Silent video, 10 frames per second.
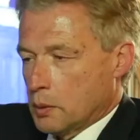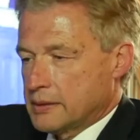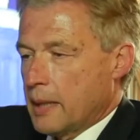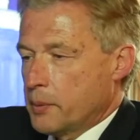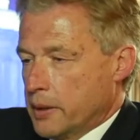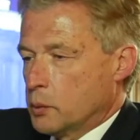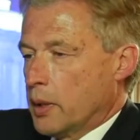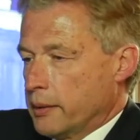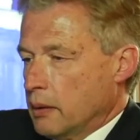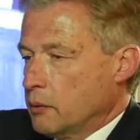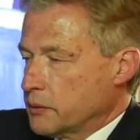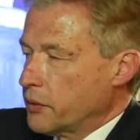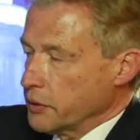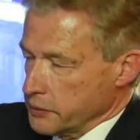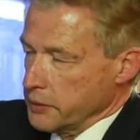what's happening right now is
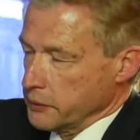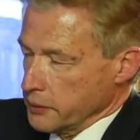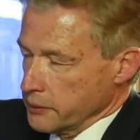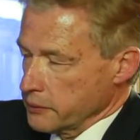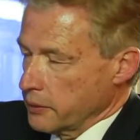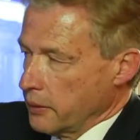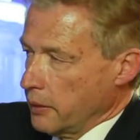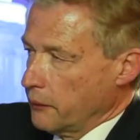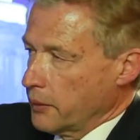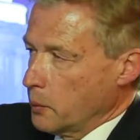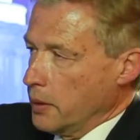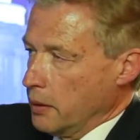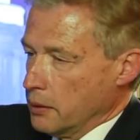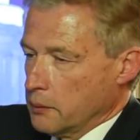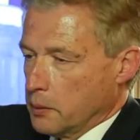very serious. I think we
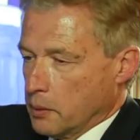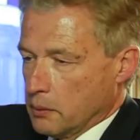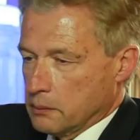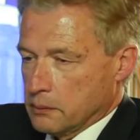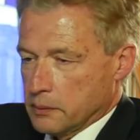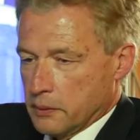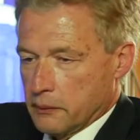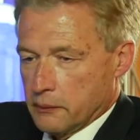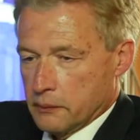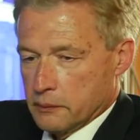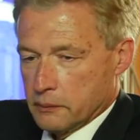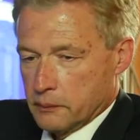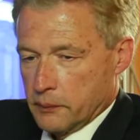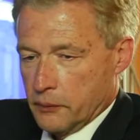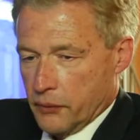are, uh,
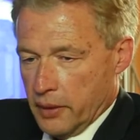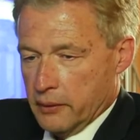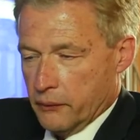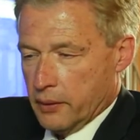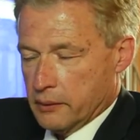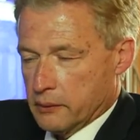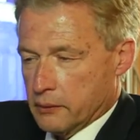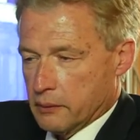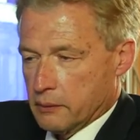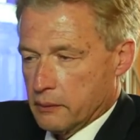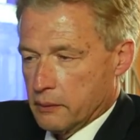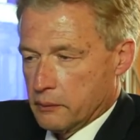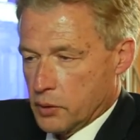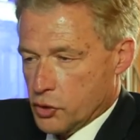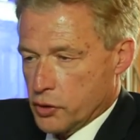we find that uh,
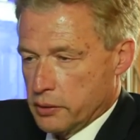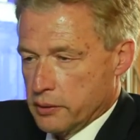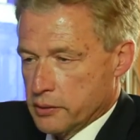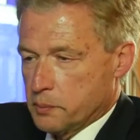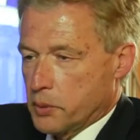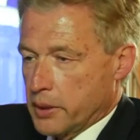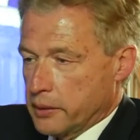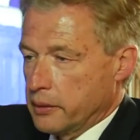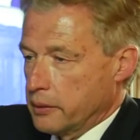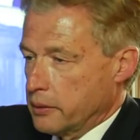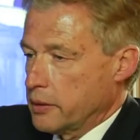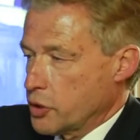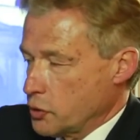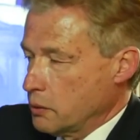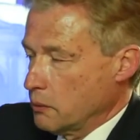Russia is breaking
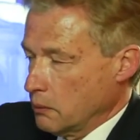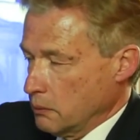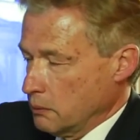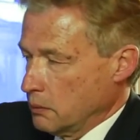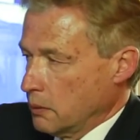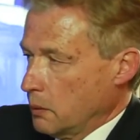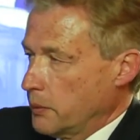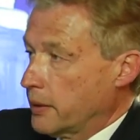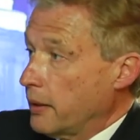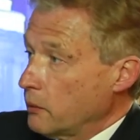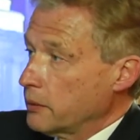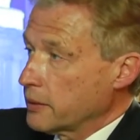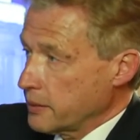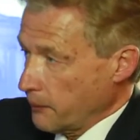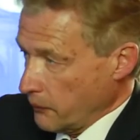international law. We cannot
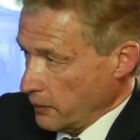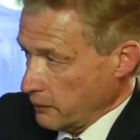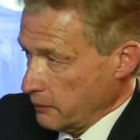accept that.